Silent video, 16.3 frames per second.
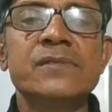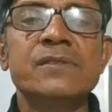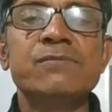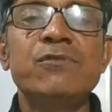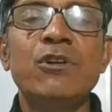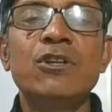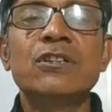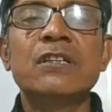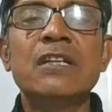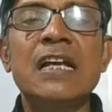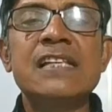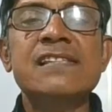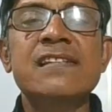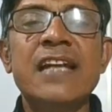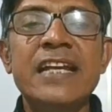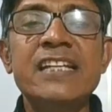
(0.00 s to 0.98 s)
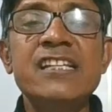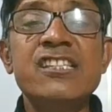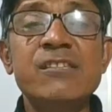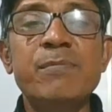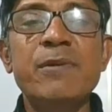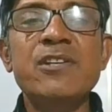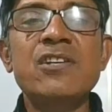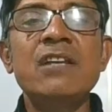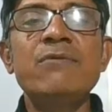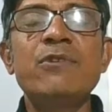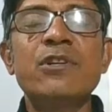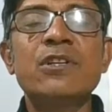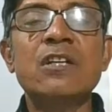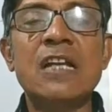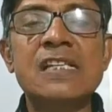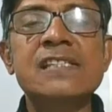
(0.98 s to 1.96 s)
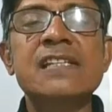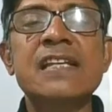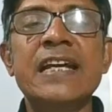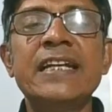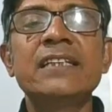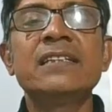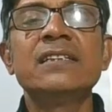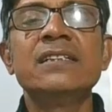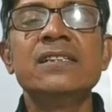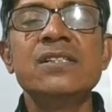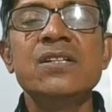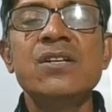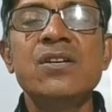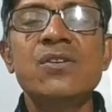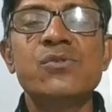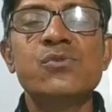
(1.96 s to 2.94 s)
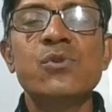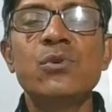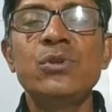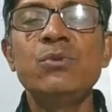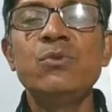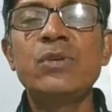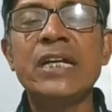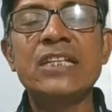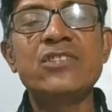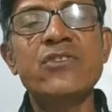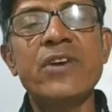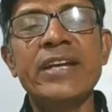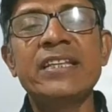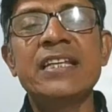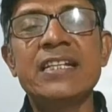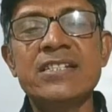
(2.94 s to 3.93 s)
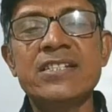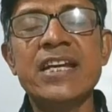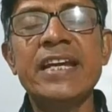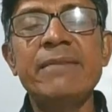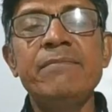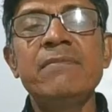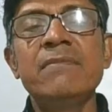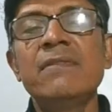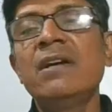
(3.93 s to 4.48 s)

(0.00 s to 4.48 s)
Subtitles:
for class 9, especially for class 9. So you can join that time.